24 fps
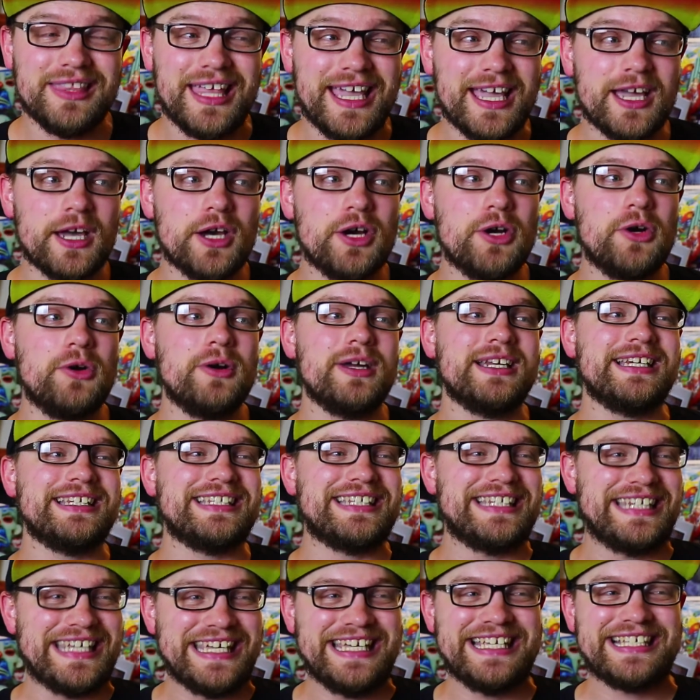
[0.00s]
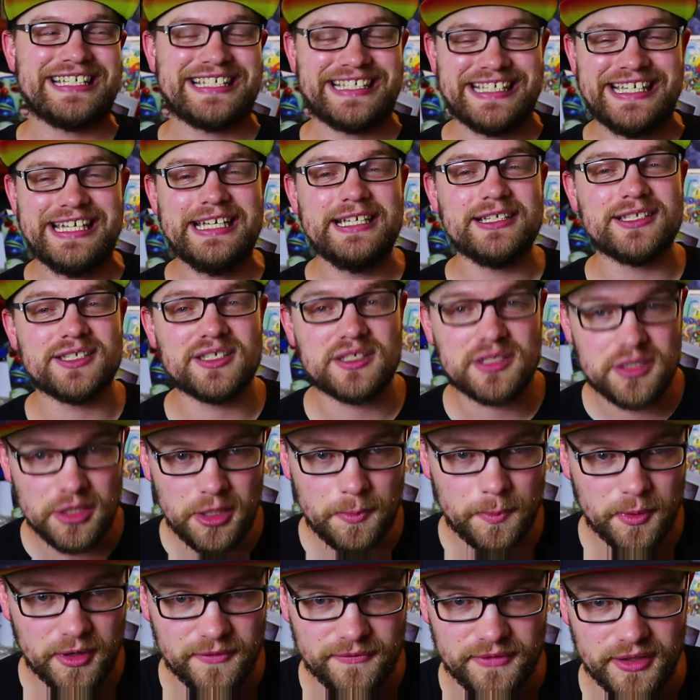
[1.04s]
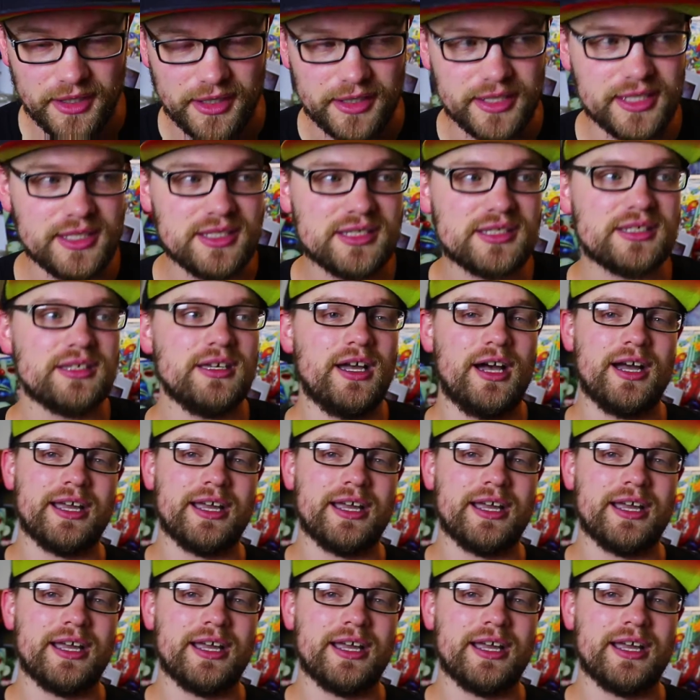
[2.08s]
LEGO DC Super Villains.